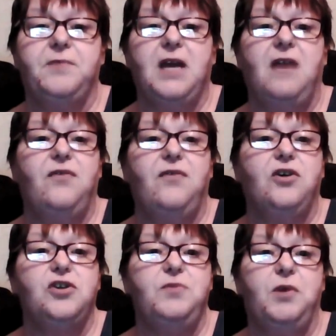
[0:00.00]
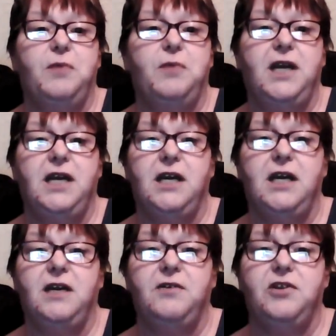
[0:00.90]
I forgot to mute
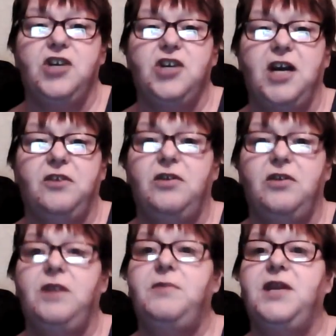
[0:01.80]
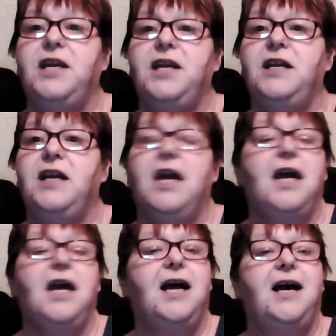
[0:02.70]
me channel, my thing.
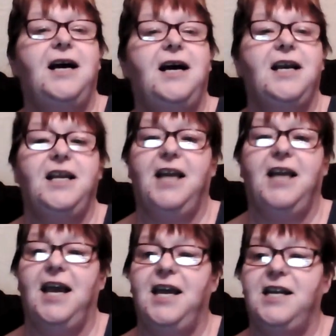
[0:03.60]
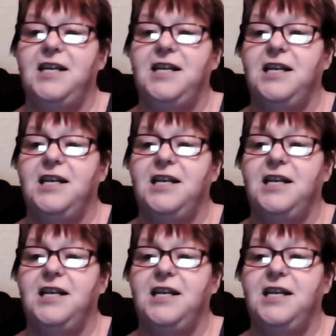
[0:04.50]
Hi, Kate.